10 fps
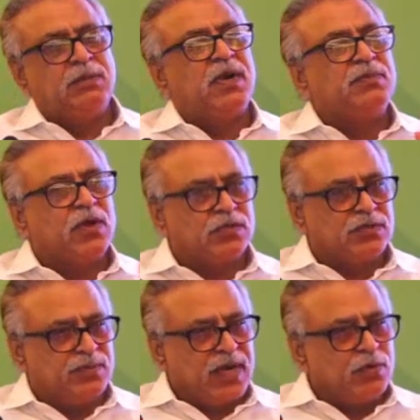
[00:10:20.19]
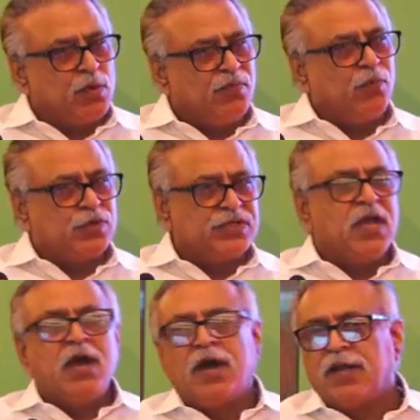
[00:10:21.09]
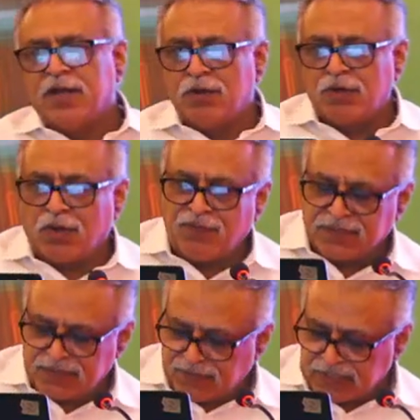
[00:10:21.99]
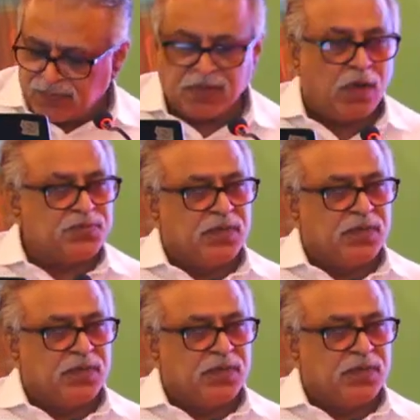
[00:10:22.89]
but because of blood group was earlier not offered the transplant